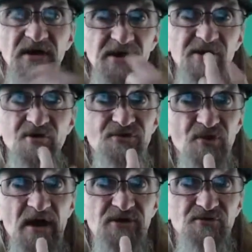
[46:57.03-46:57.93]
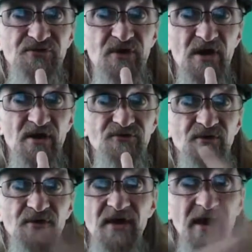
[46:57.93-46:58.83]
He looks like your
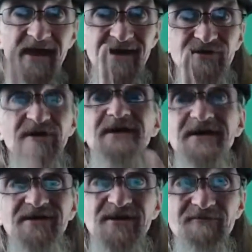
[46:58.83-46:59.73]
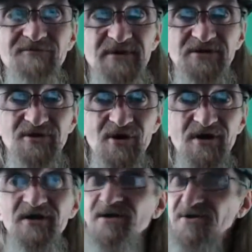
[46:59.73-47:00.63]
sketch, and he had never been
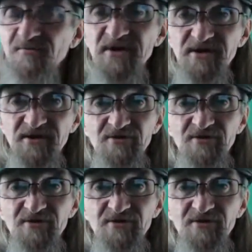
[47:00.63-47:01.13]
caught committing a